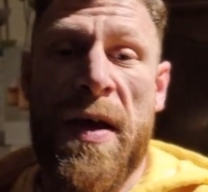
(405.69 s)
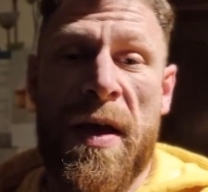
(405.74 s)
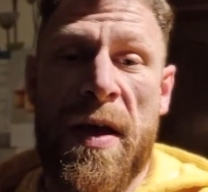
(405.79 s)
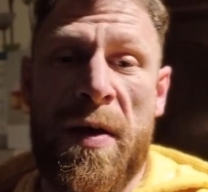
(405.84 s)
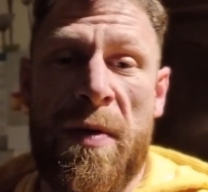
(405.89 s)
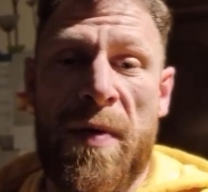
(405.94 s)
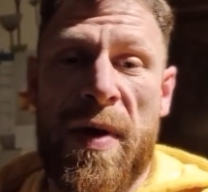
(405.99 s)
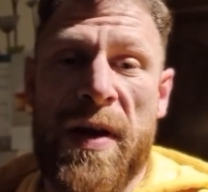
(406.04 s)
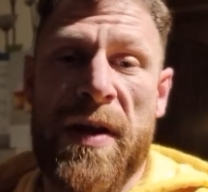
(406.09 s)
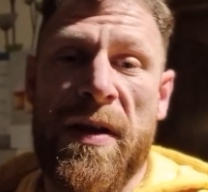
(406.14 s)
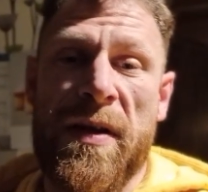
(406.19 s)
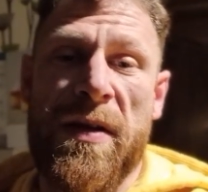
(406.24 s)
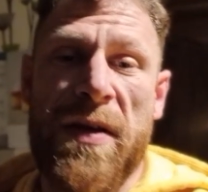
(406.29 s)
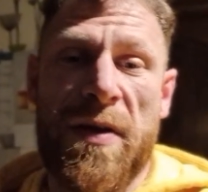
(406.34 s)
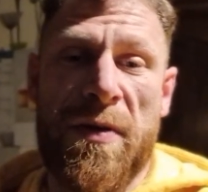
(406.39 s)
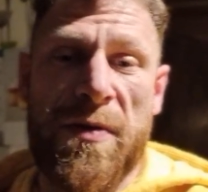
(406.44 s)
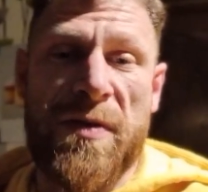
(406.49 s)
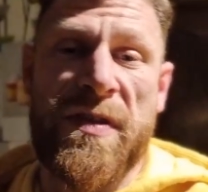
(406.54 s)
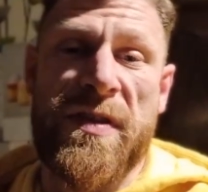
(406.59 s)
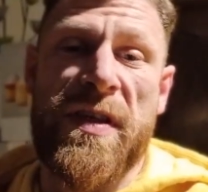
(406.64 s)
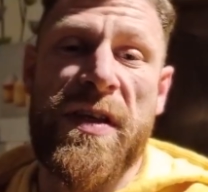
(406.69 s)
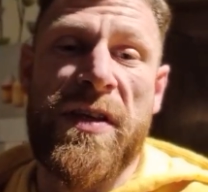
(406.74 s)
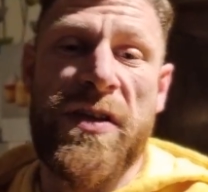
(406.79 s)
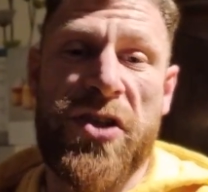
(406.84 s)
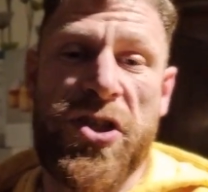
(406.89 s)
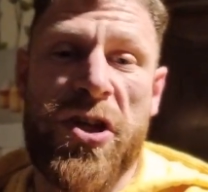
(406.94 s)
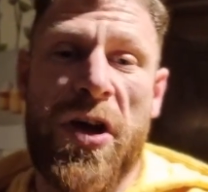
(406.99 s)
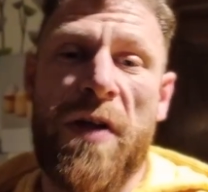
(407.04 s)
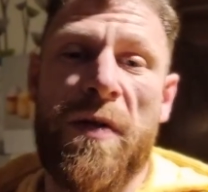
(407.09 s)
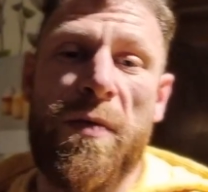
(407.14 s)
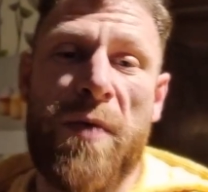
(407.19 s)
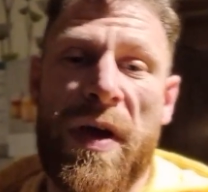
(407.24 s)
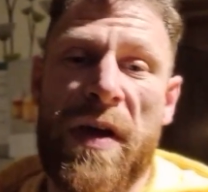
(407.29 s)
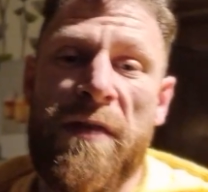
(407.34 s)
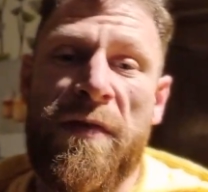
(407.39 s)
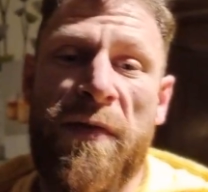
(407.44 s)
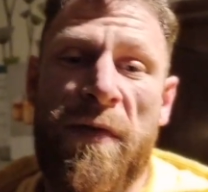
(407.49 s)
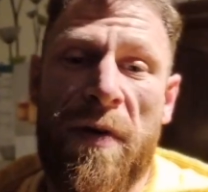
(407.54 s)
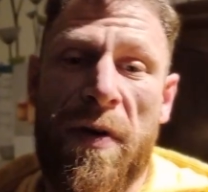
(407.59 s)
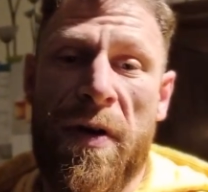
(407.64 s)
I went to go see John Wick
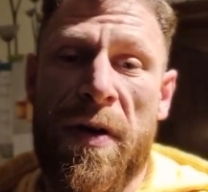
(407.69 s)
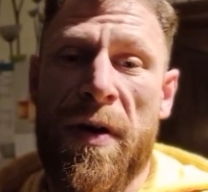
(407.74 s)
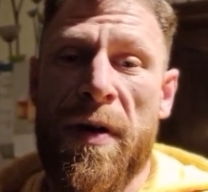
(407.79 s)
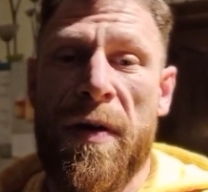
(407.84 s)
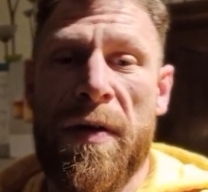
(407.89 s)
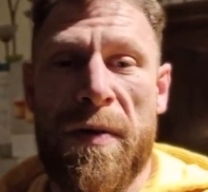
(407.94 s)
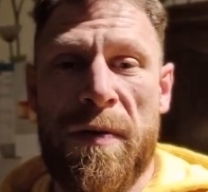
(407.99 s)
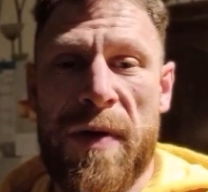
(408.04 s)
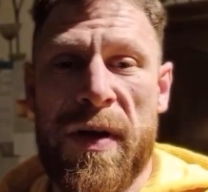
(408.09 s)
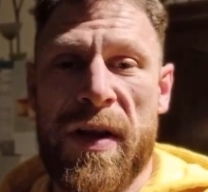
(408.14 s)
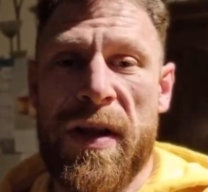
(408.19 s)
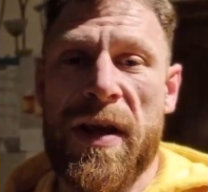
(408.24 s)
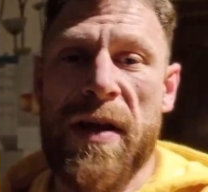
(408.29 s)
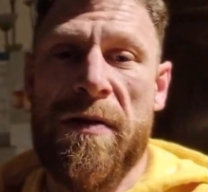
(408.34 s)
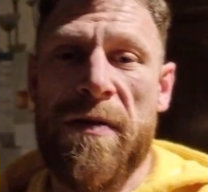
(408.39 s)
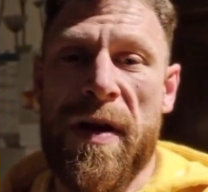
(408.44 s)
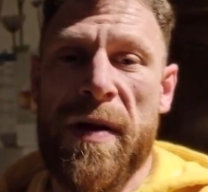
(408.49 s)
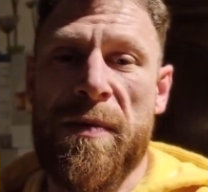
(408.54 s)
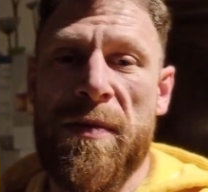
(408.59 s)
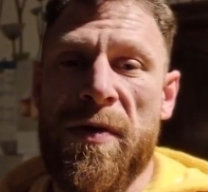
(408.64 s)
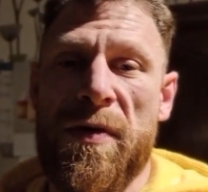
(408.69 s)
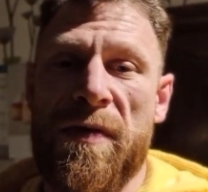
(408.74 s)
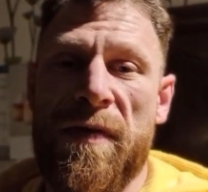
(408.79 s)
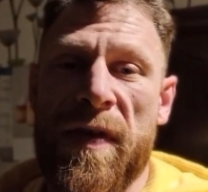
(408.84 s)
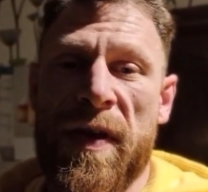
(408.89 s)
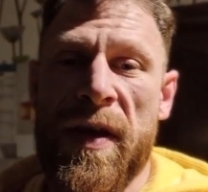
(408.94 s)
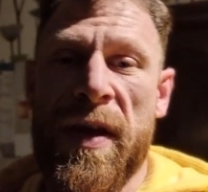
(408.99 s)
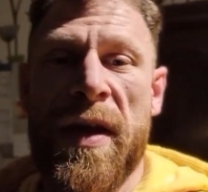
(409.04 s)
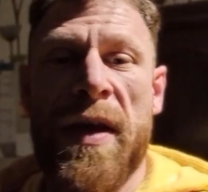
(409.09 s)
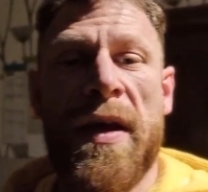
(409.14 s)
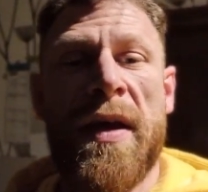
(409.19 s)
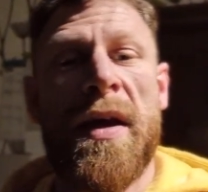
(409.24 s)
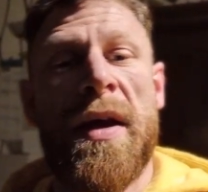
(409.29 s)
4. Really great movie.